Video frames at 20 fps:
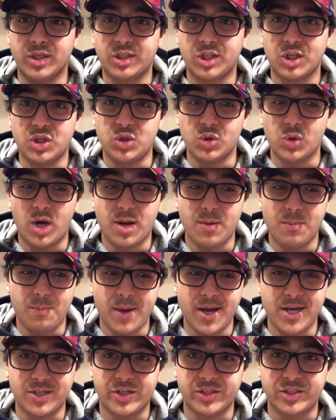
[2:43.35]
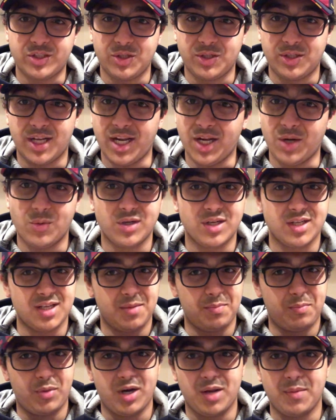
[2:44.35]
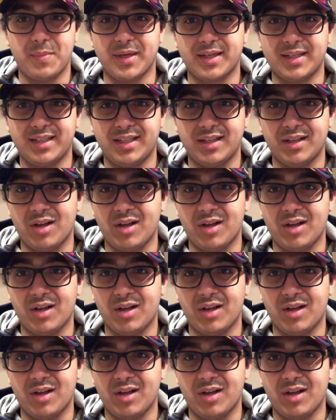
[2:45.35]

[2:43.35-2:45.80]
to join Manchester United, which is a pretty big deal.